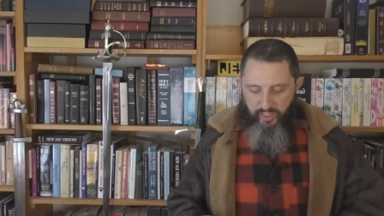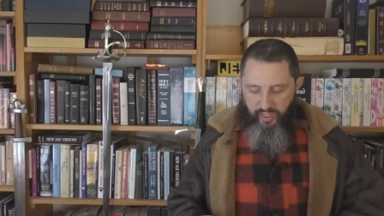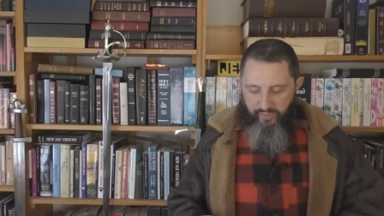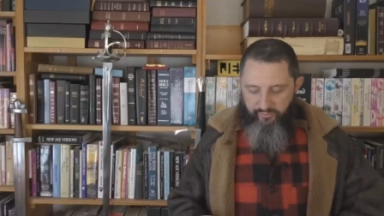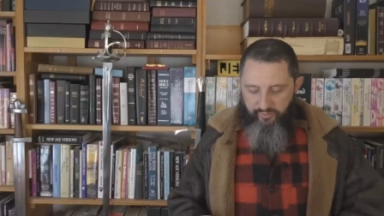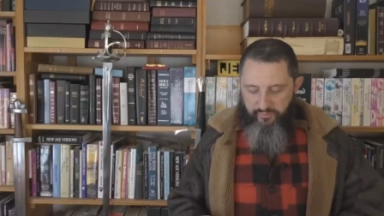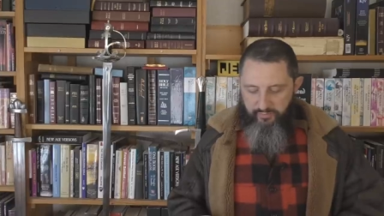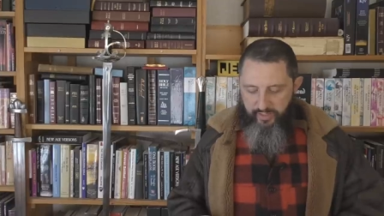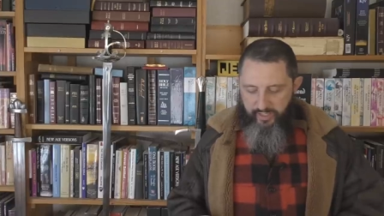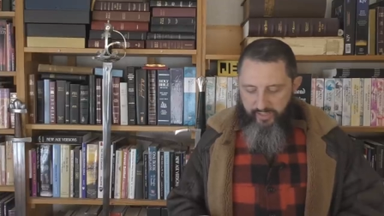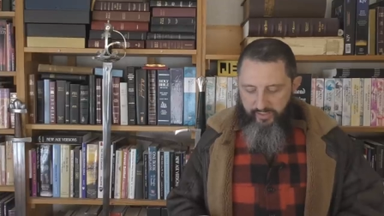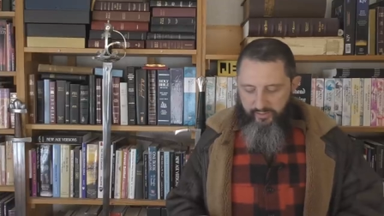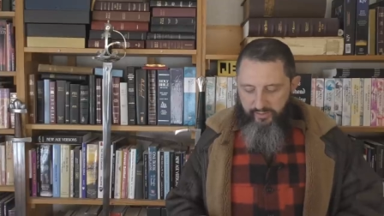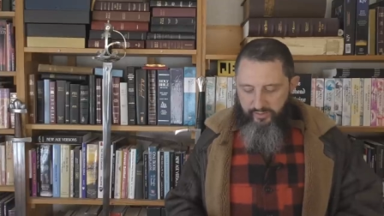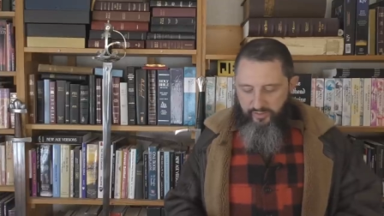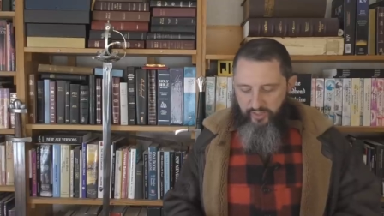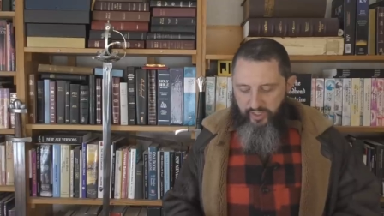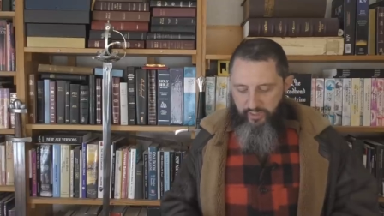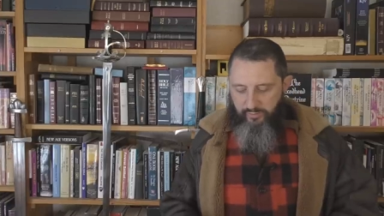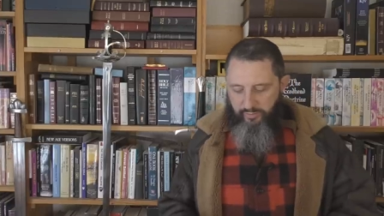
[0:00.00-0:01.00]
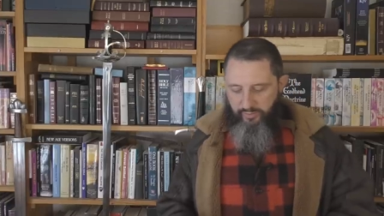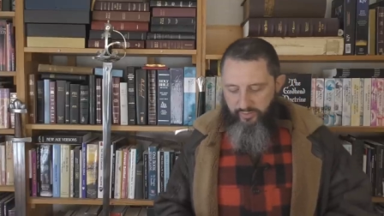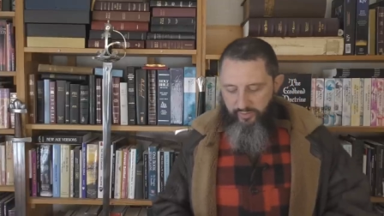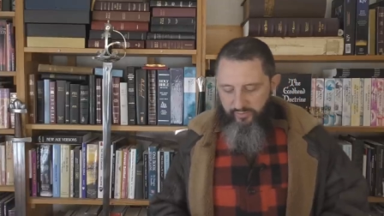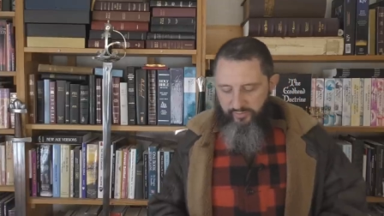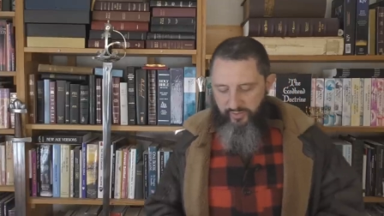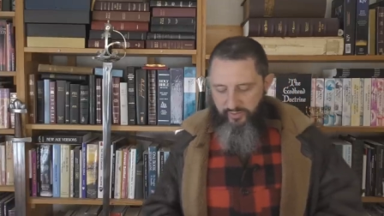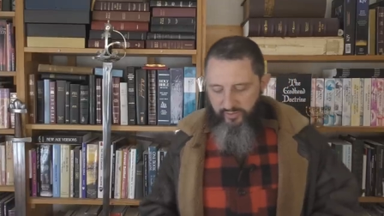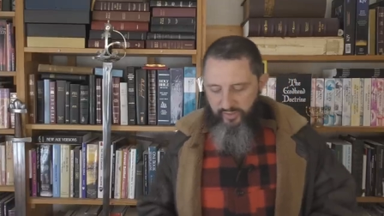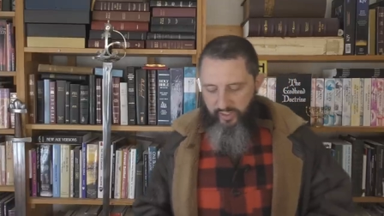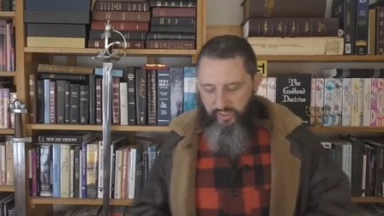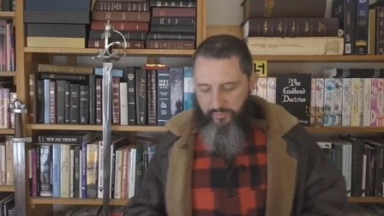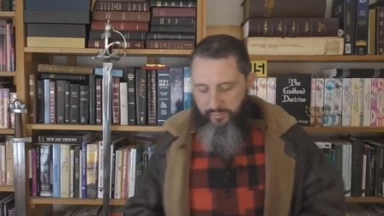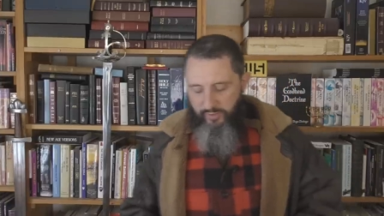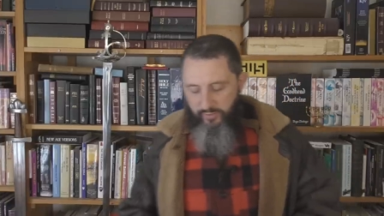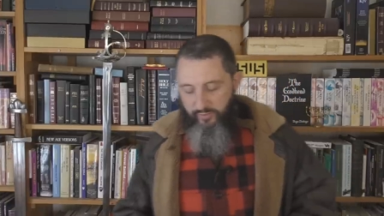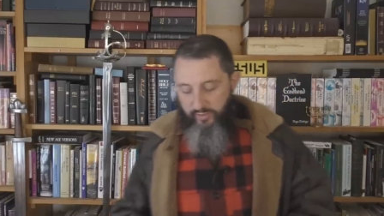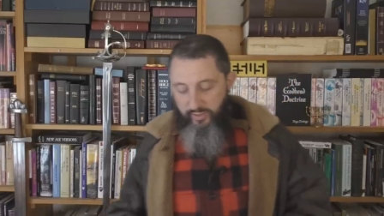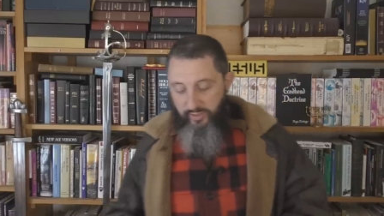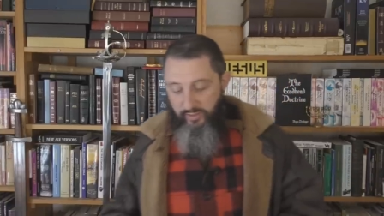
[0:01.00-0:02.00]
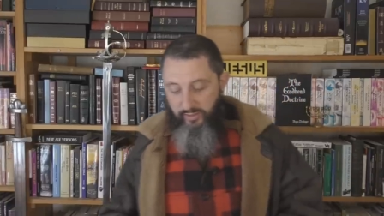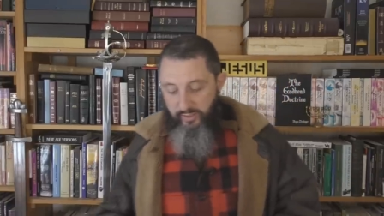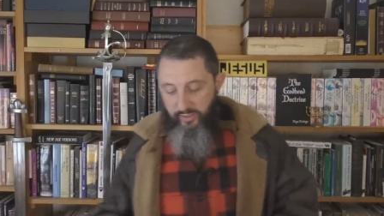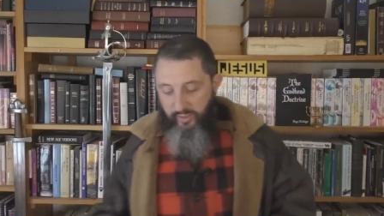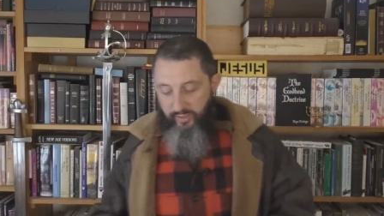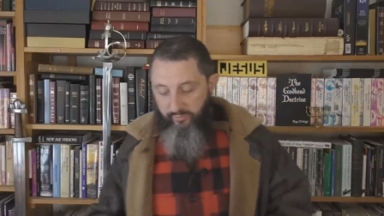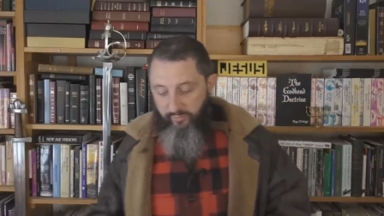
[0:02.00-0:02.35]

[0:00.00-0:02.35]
every man in the chambers of his imagery?